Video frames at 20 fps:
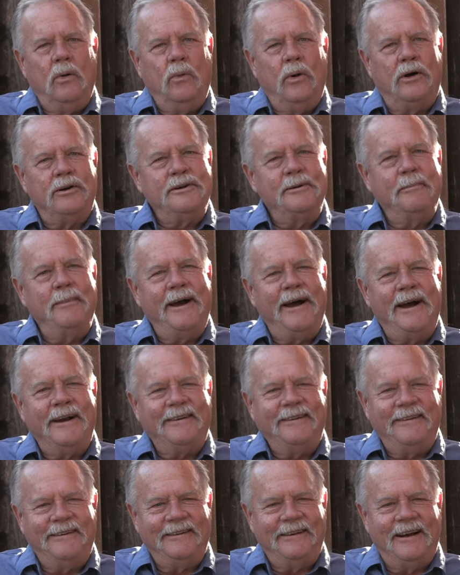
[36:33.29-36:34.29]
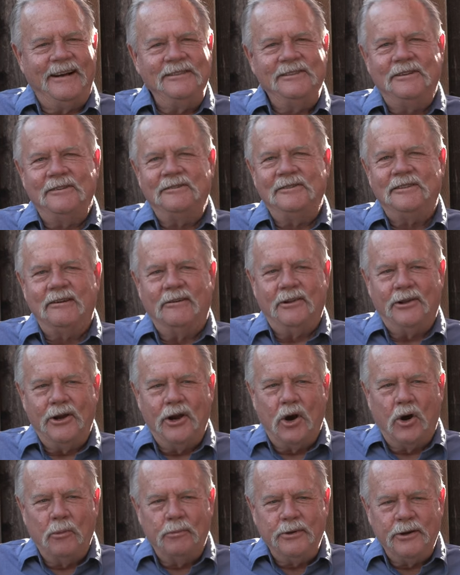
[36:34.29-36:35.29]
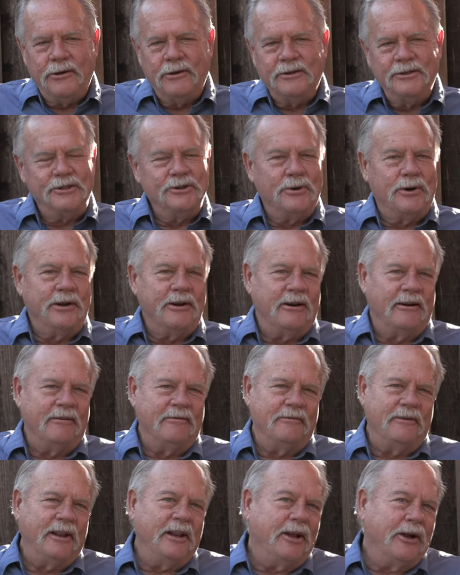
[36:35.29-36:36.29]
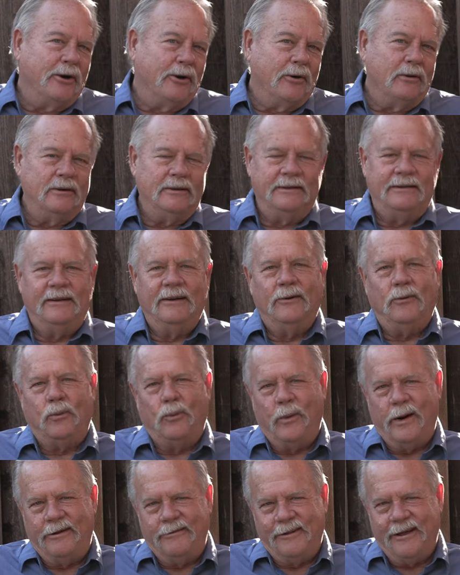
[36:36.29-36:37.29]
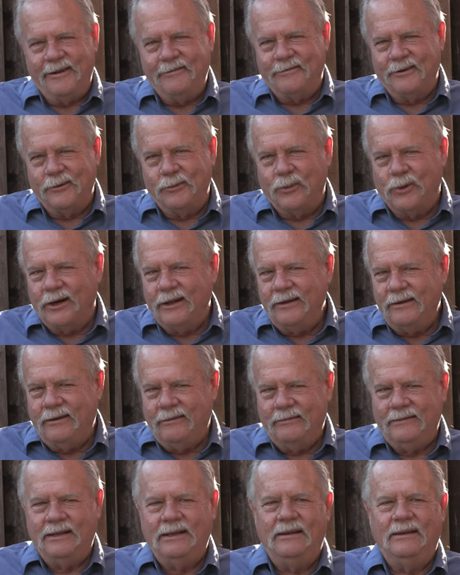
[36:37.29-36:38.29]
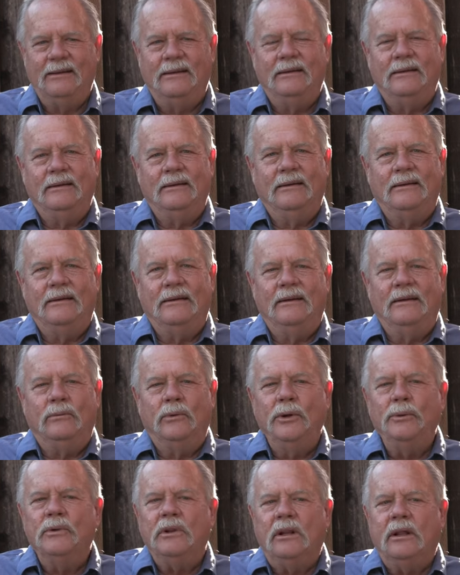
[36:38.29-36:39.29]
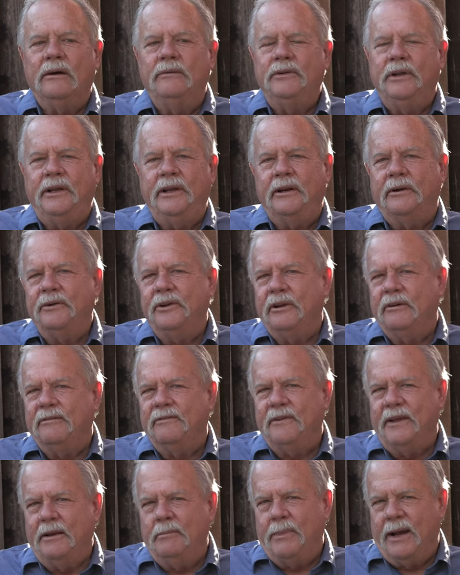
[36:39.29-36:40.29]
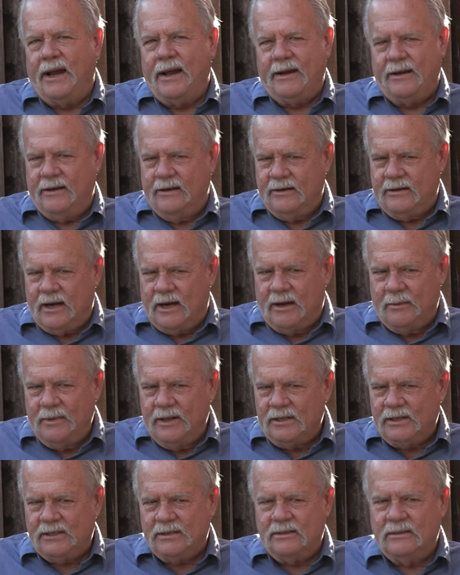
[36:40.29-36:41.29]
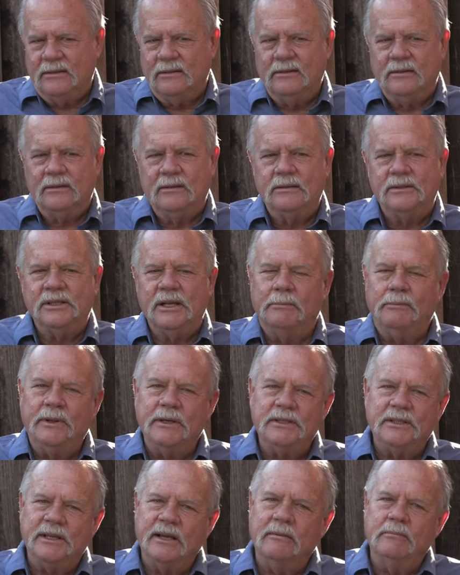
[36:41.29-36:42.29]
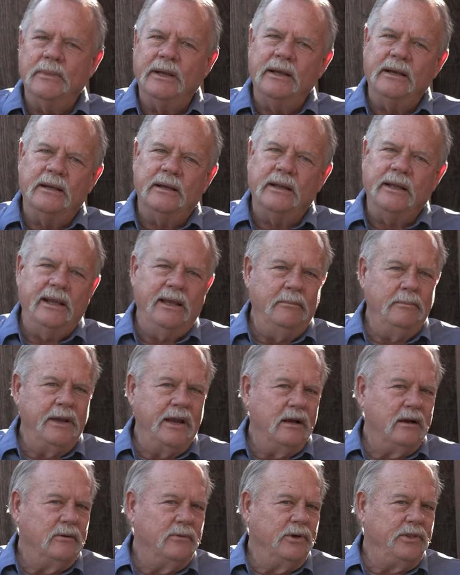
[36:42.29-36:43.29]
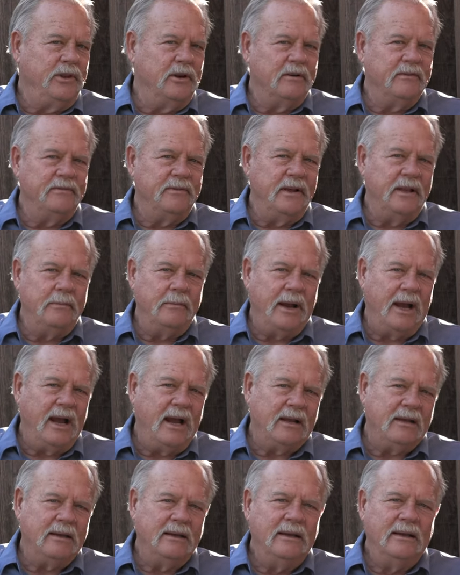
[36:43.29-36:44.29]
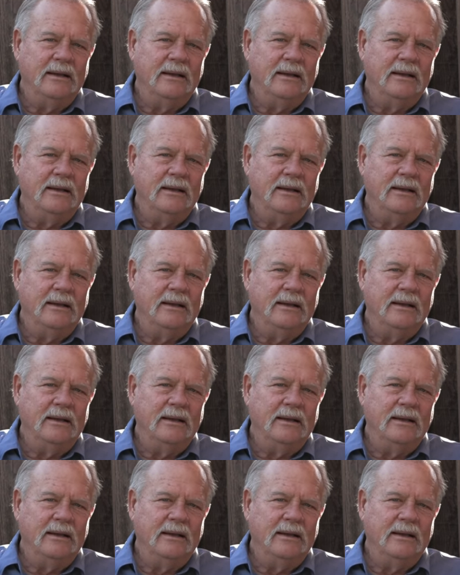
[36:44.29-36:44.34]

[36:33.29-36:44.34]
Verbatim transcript: Welcome back. I sincerely hope you enjoyed our video, Wildlife in Wood. We would love to hear your feedback and comments. Simply send me an email with your feedback.